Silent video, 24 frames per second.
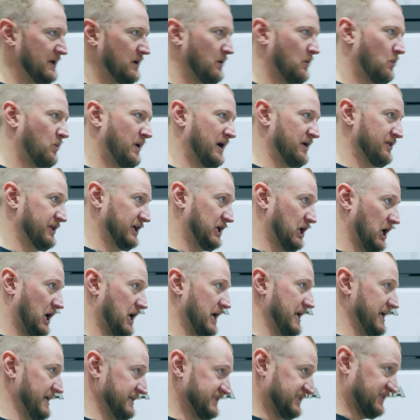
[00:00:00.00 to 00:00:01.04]
yes, where the
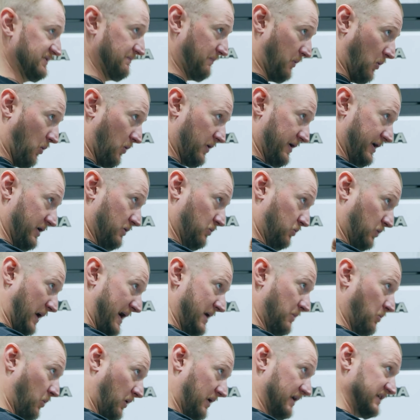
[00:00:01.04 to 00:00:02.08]
cut is supported
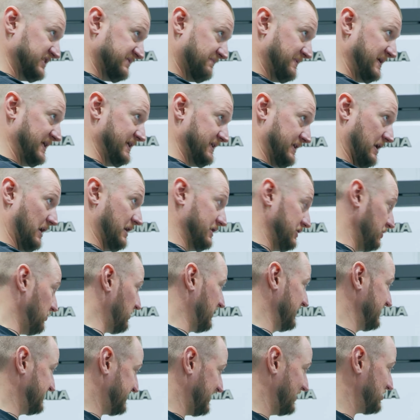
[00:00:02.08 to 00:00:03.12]
right where it's being done. You
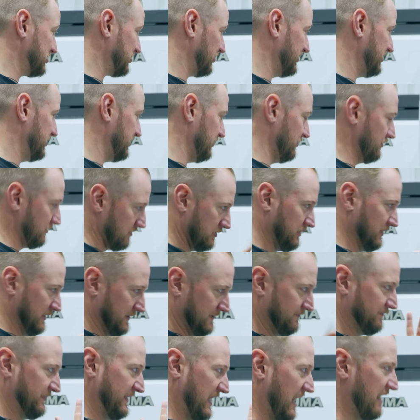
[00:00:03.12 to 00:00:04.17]
can essentially do
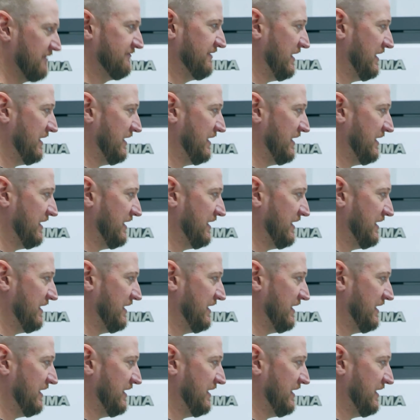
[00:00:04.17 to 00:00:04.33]
a